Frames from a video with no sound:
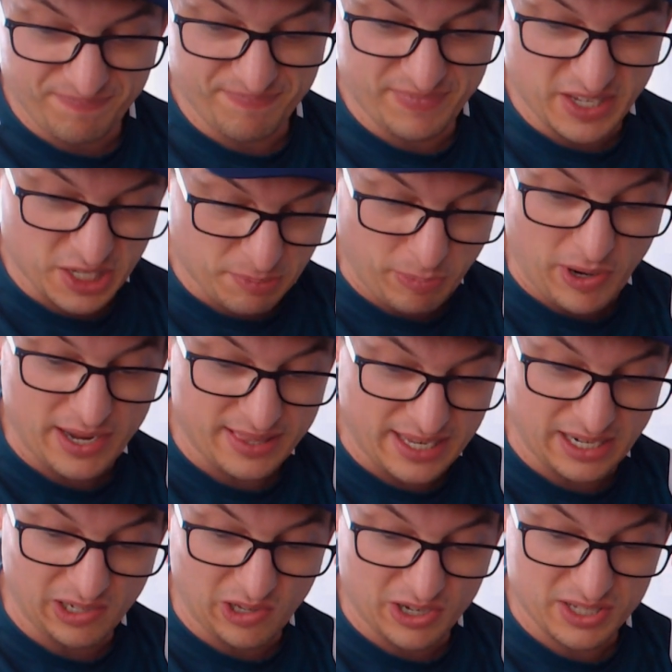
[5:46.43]
despite
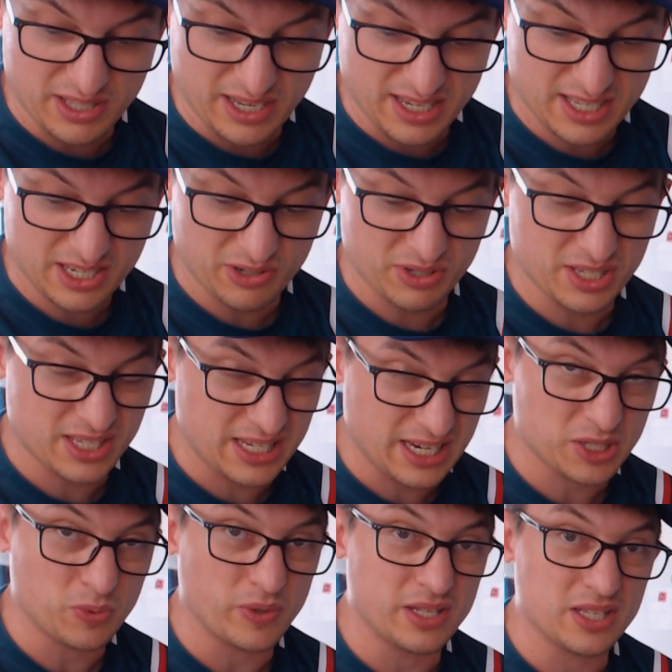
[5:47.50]
that loss, there's still
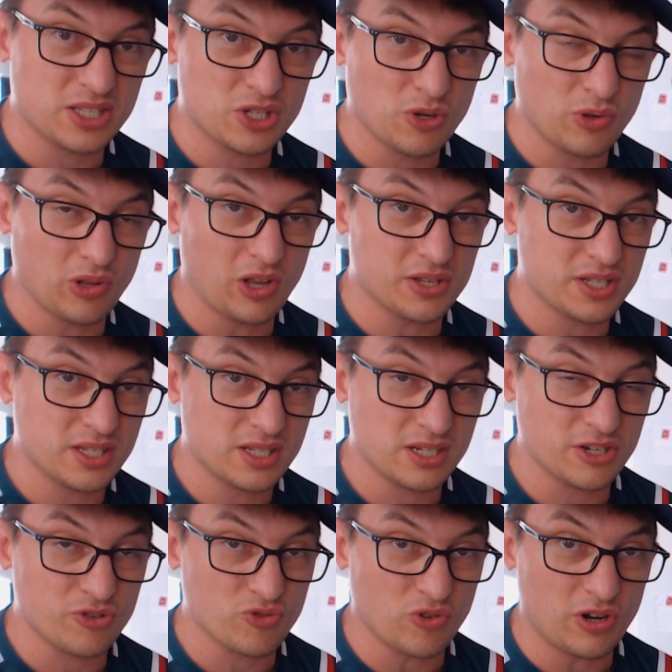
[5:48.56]
six wins, two losses, and a
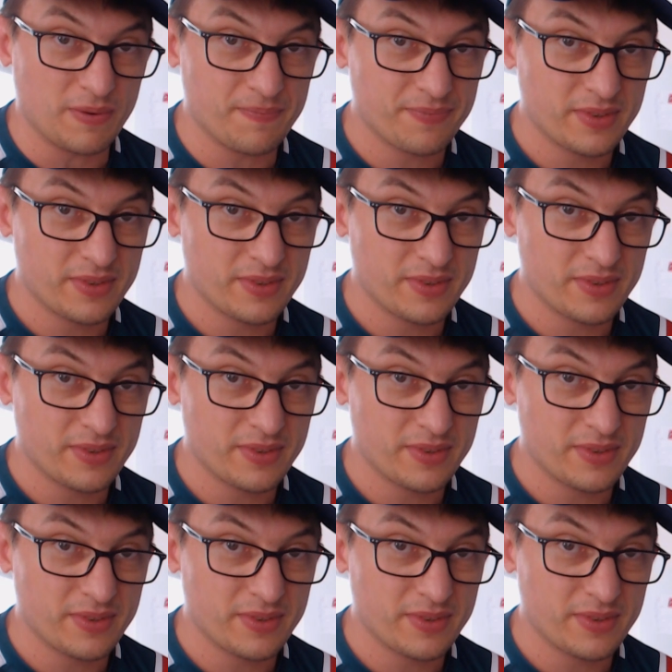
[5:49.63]
draw.